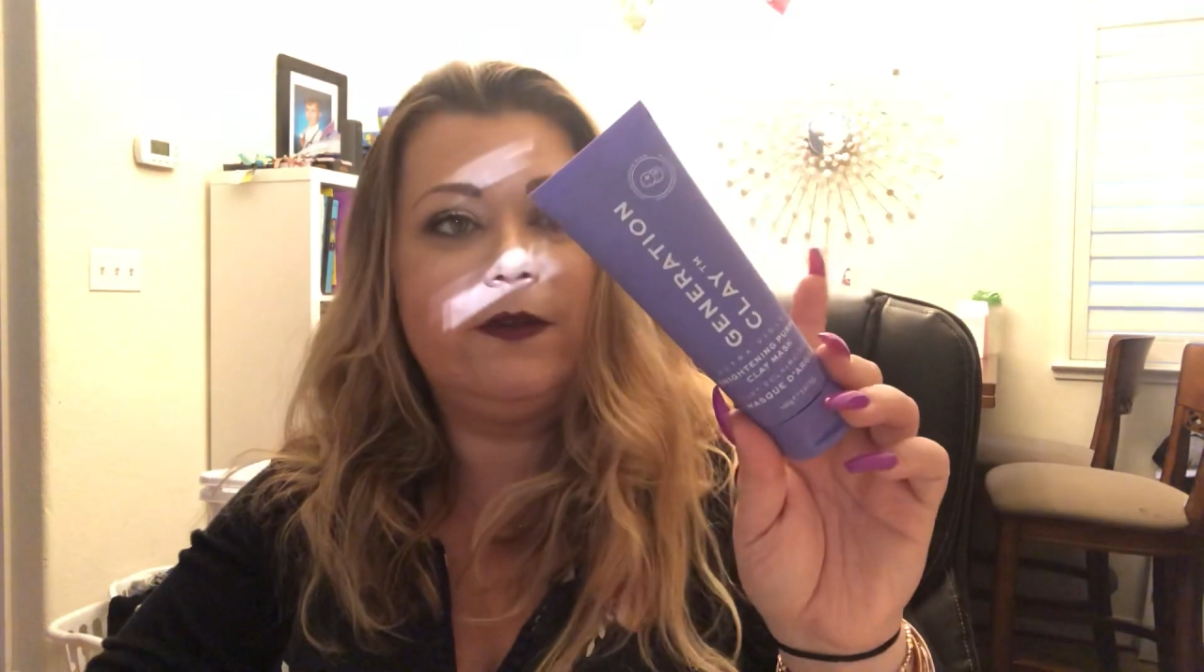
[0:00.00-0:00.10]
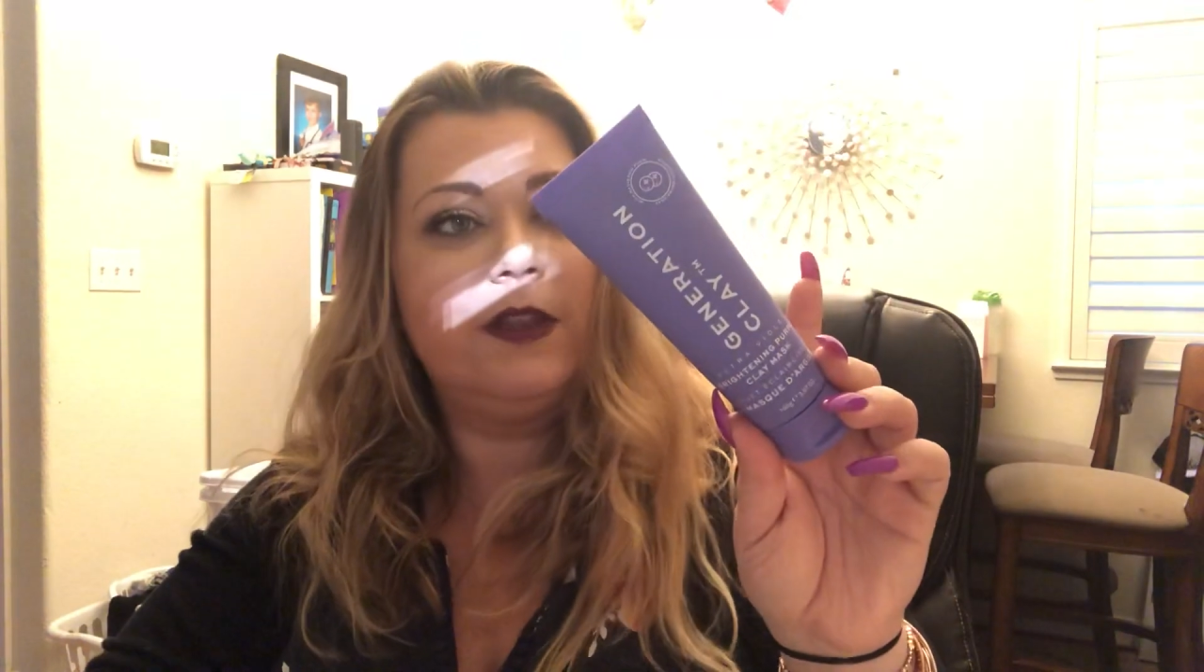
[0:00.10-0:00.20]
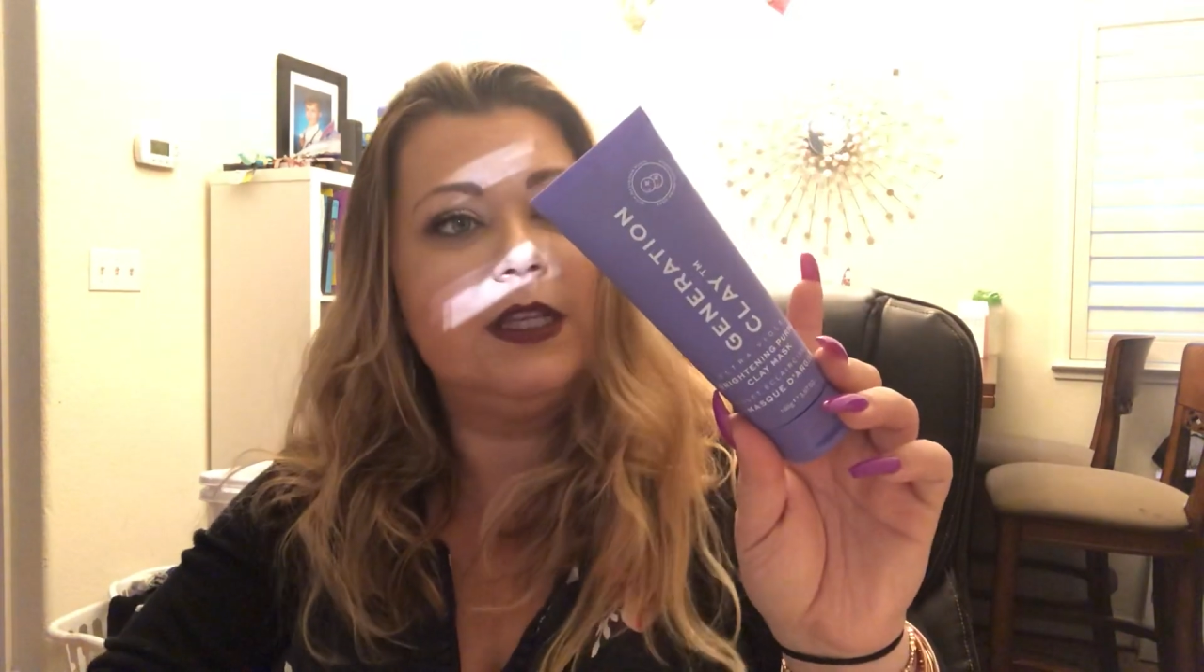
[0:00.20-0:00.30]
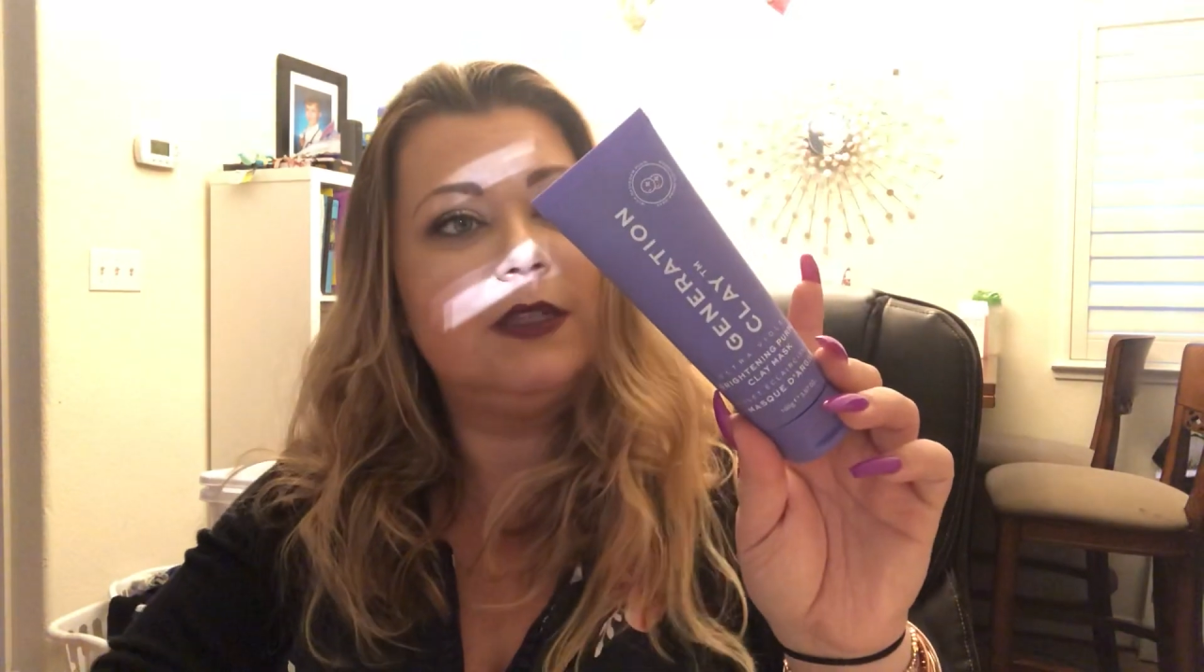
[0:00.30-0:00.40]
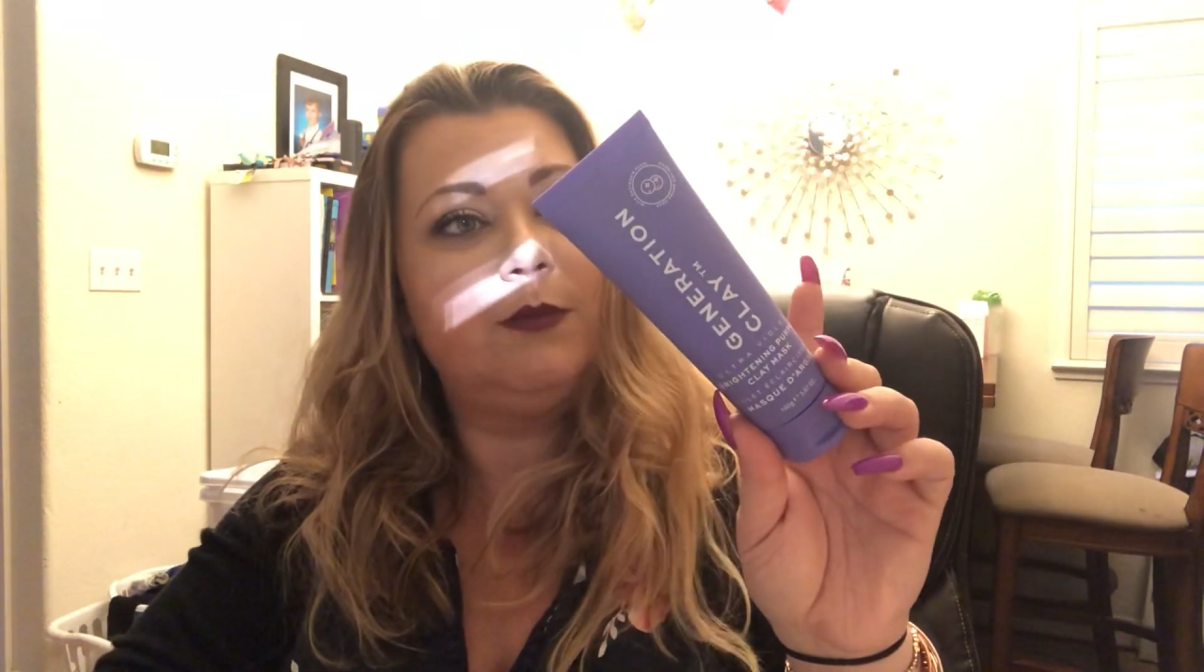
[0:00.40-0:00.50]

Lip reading: for this